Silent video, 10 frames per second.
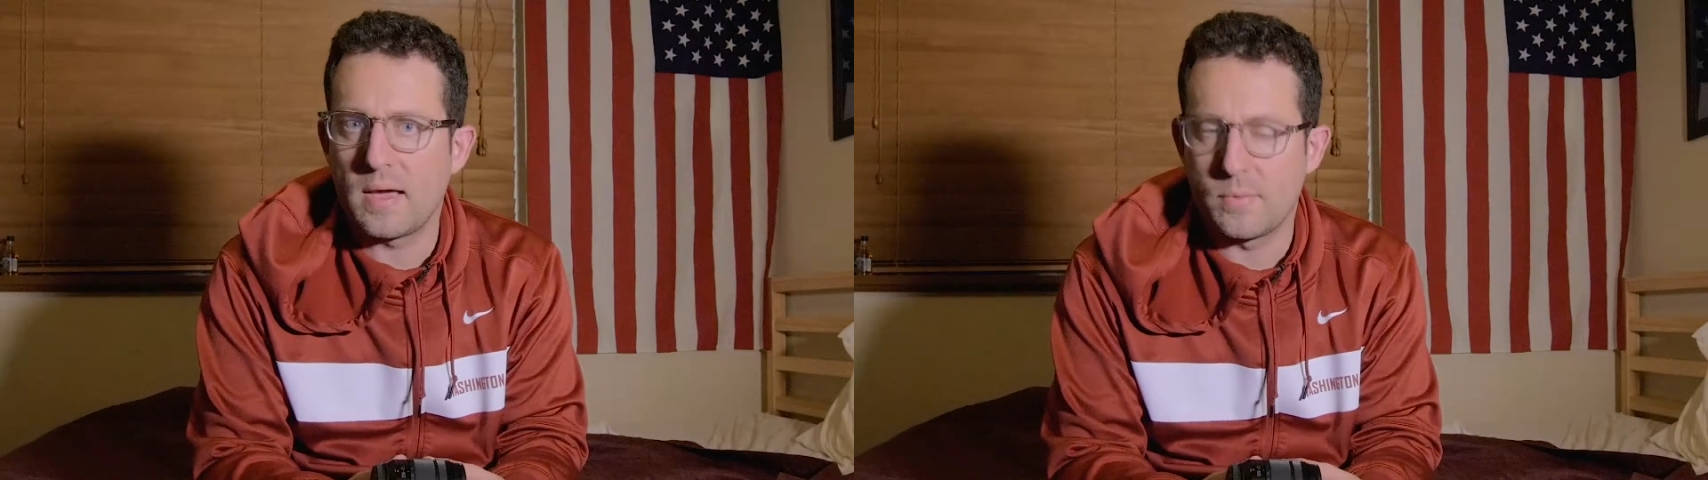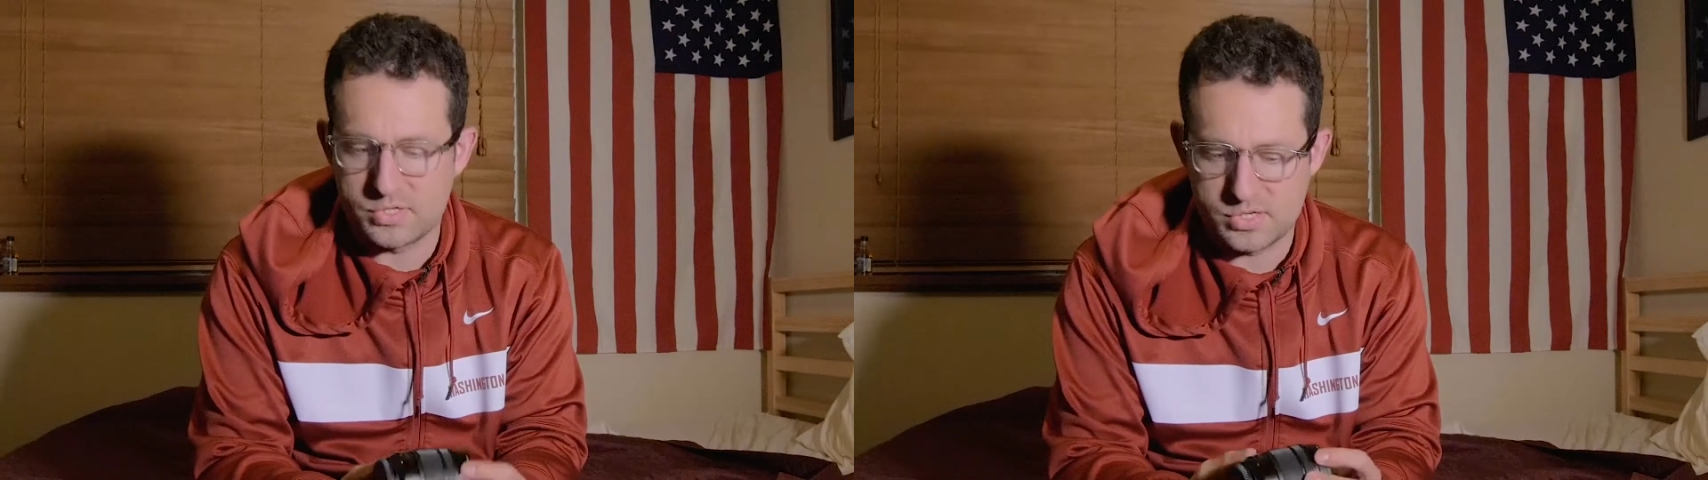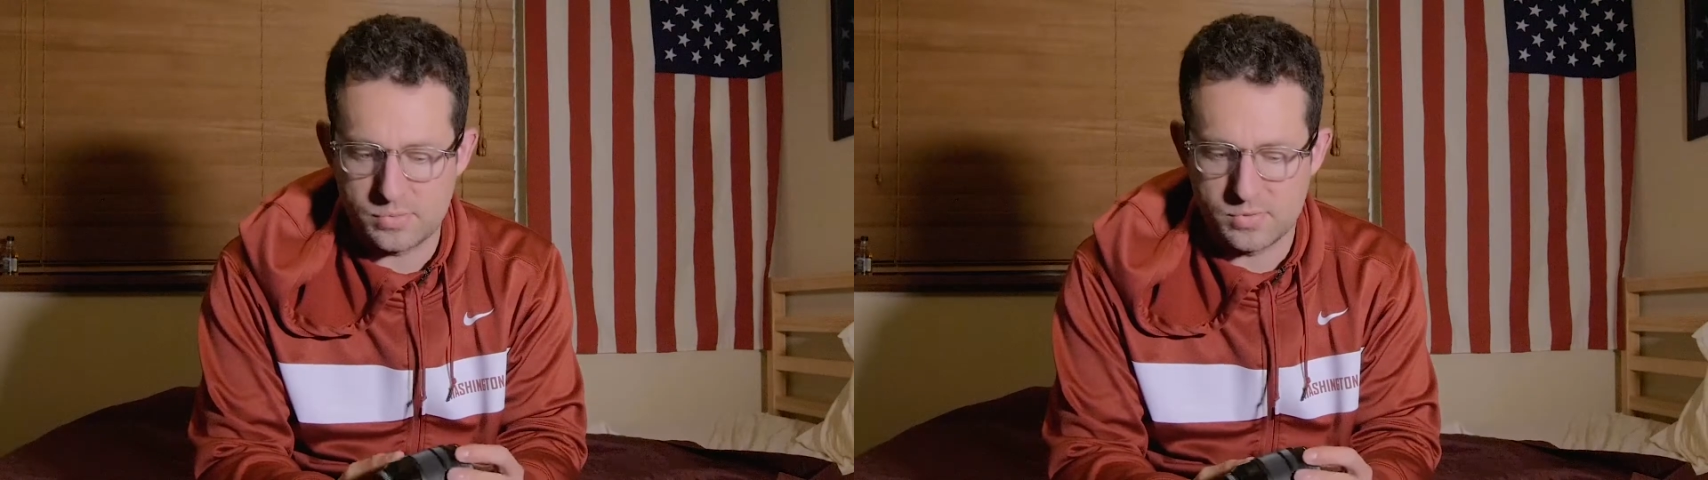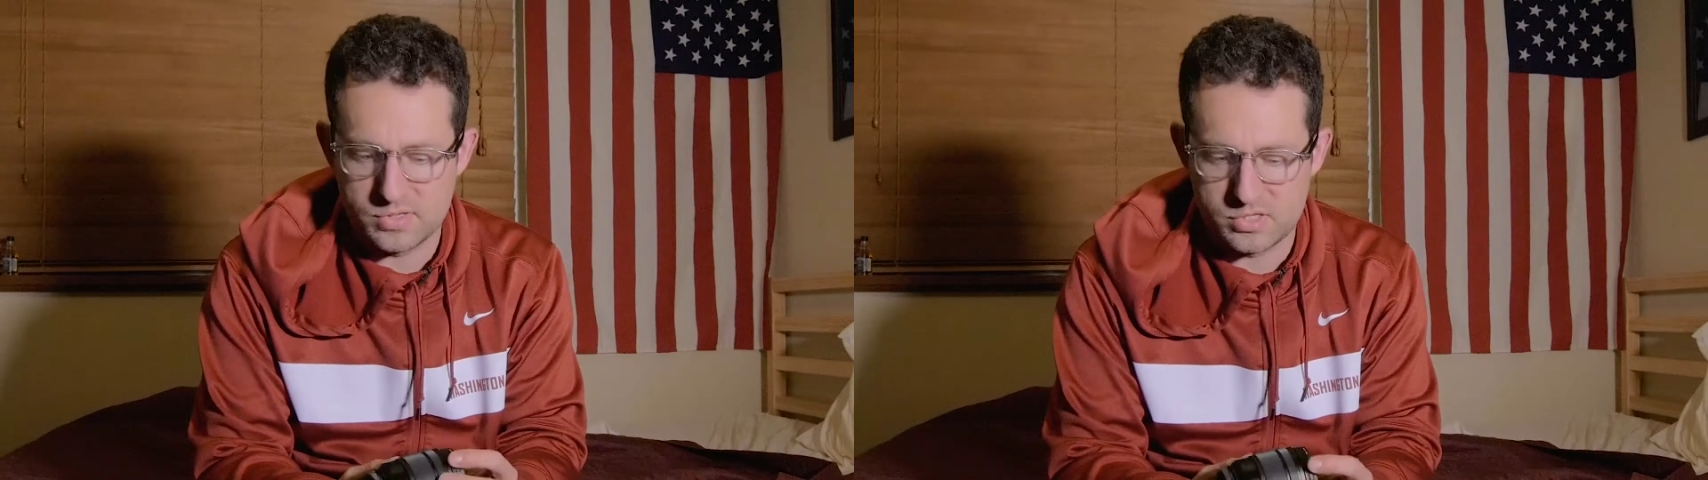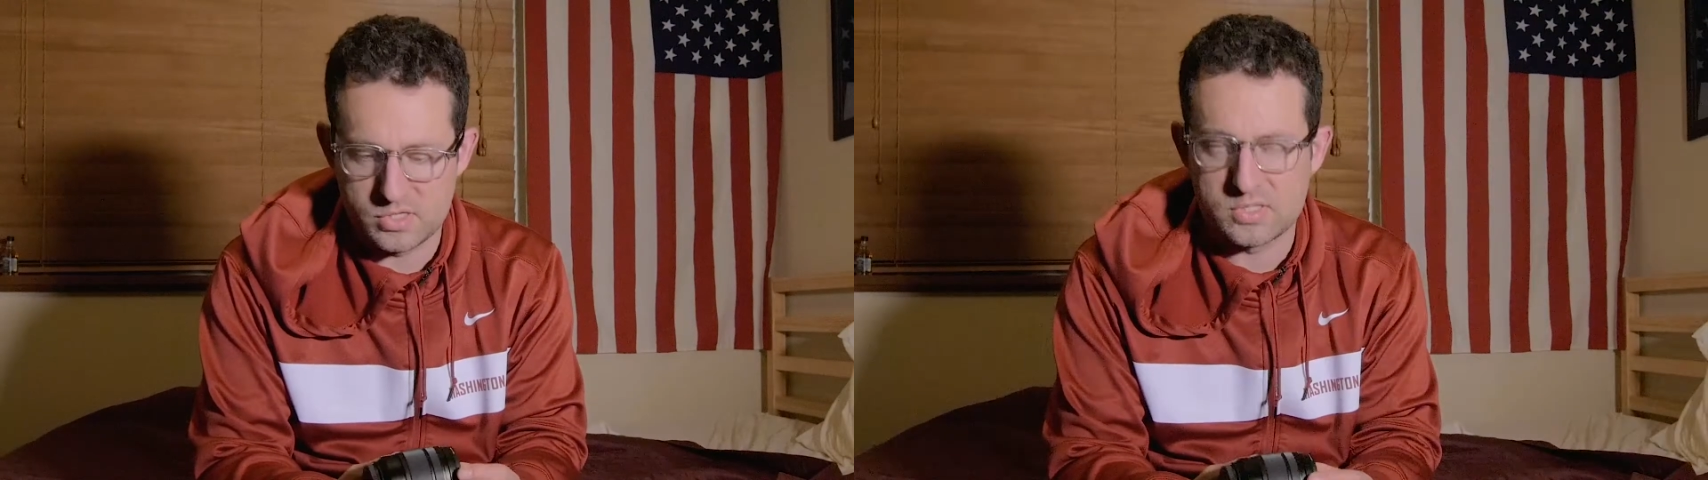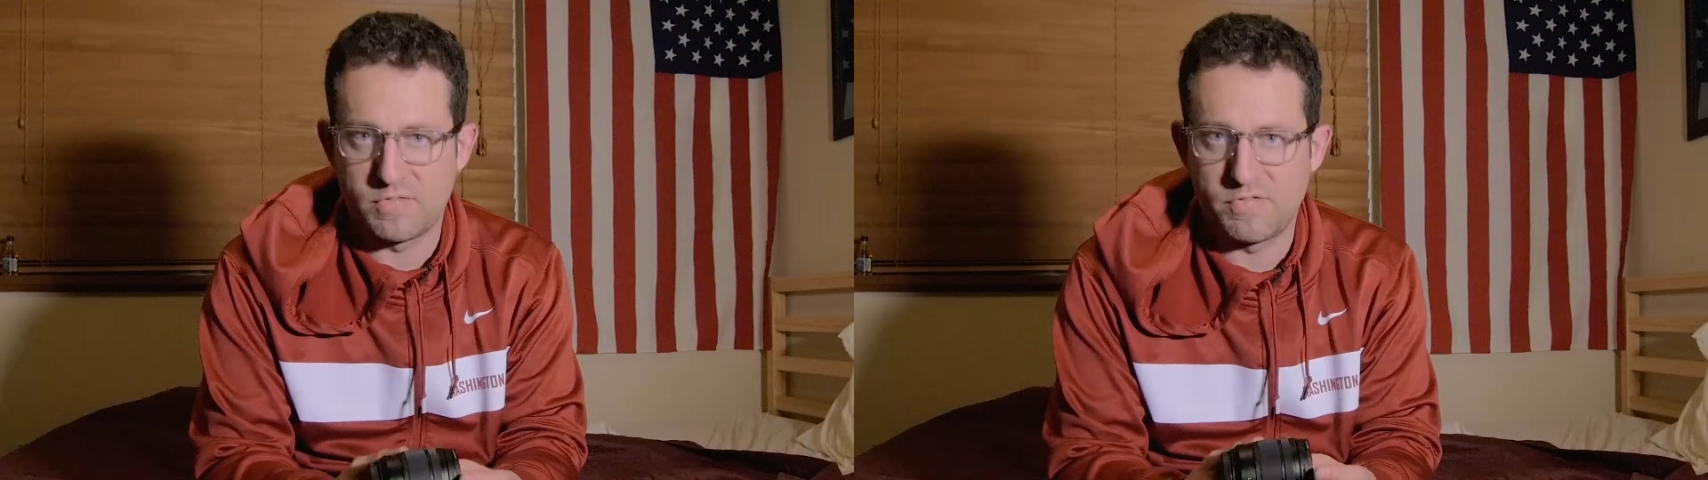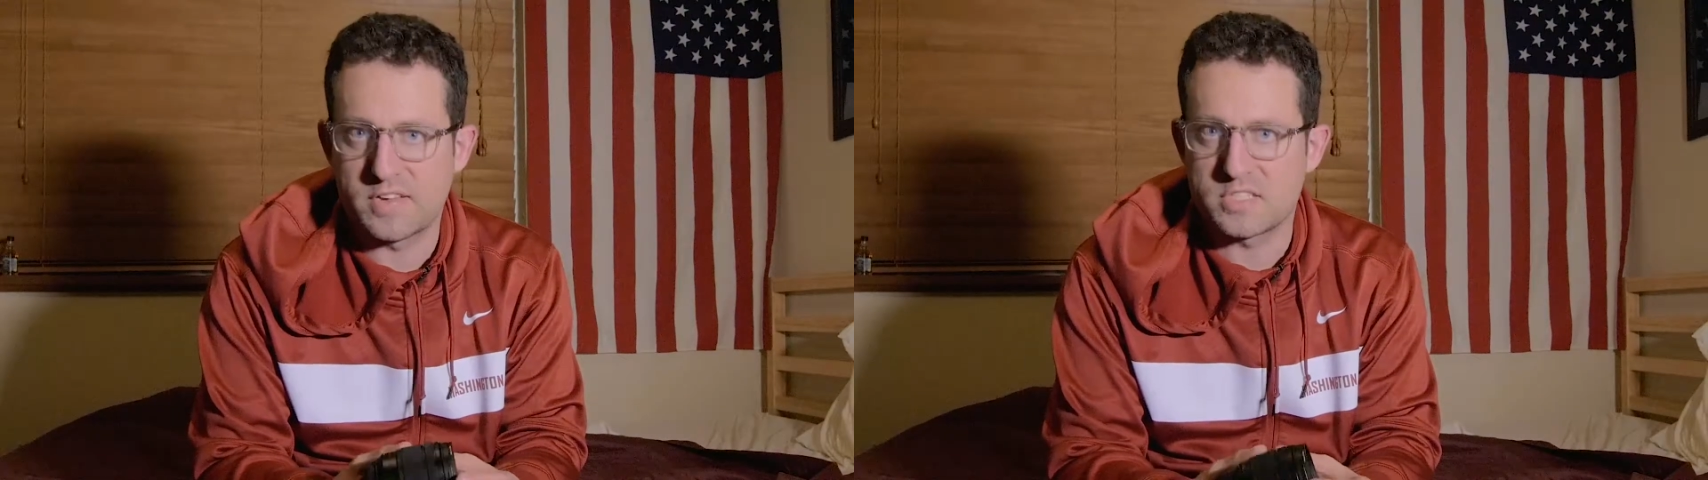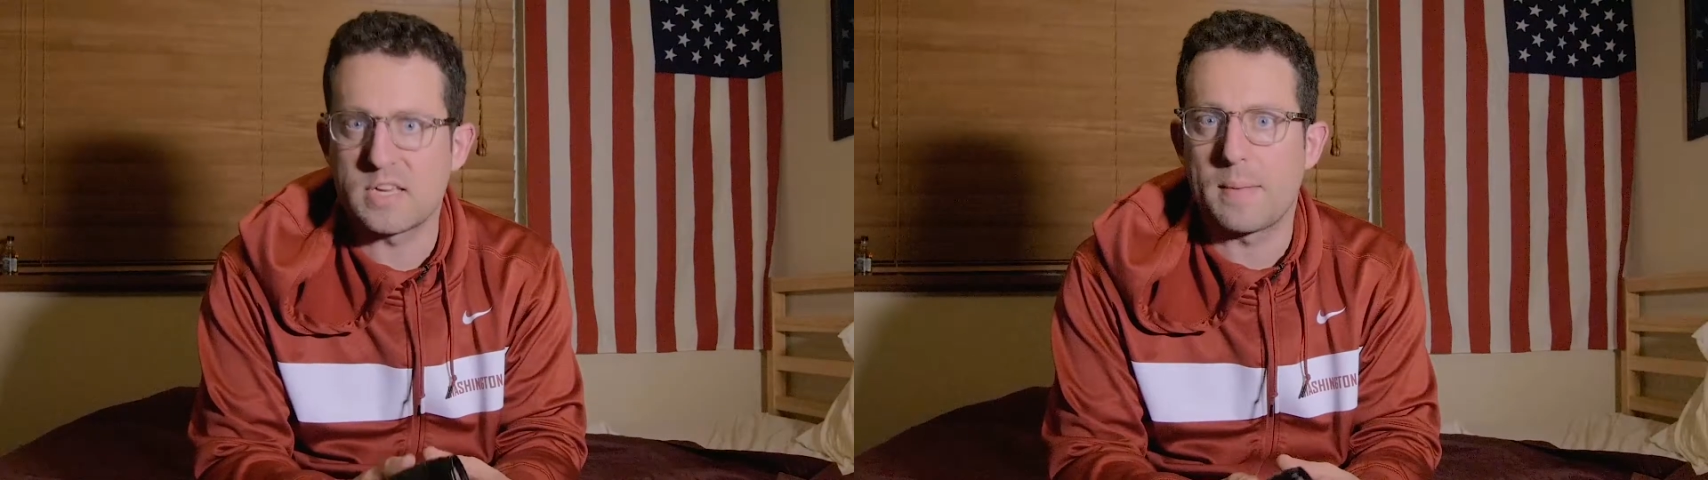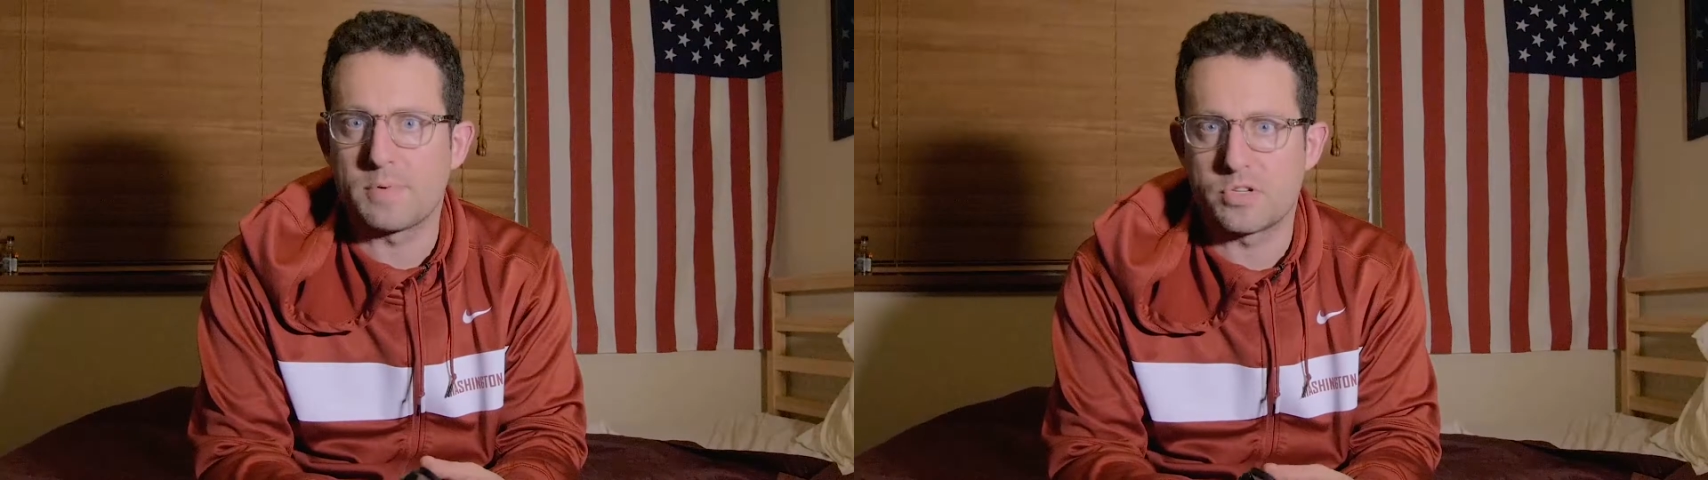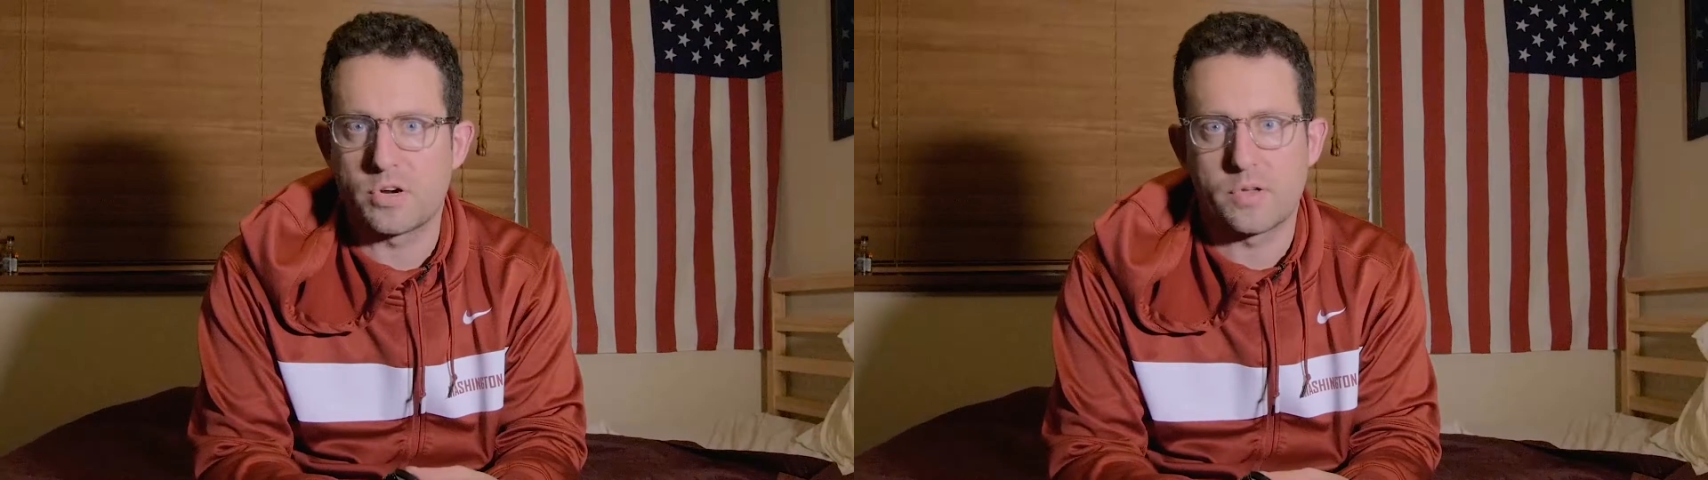I wish it was just a fixed
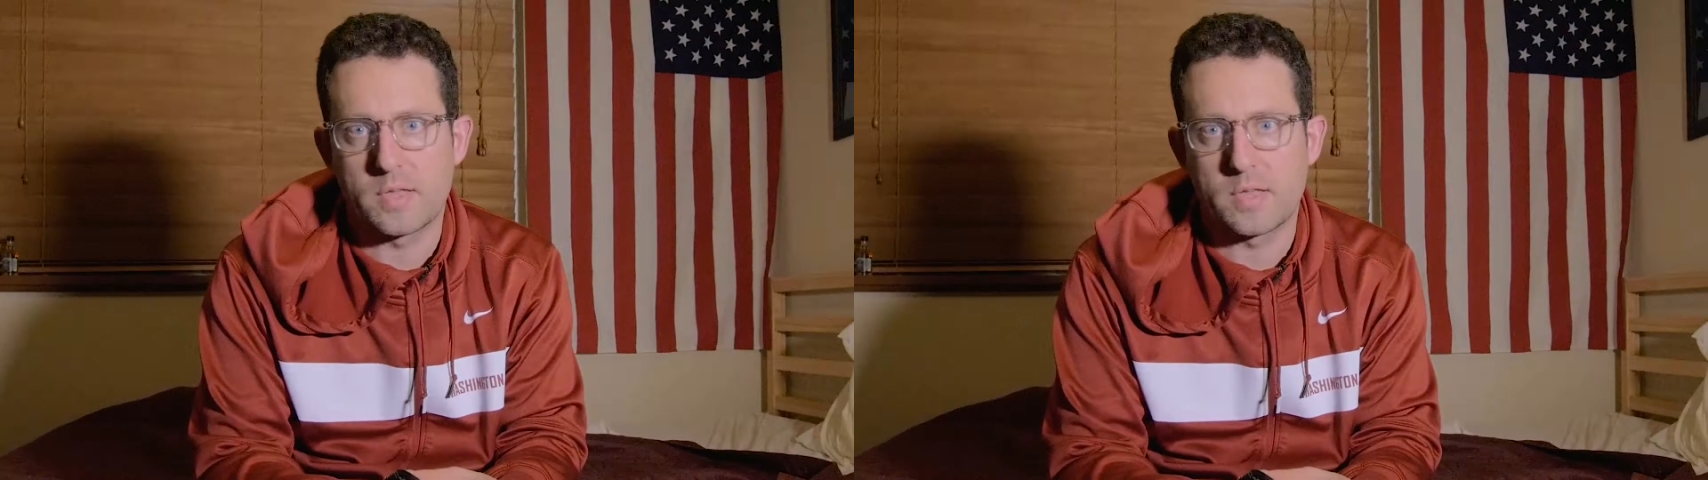aperture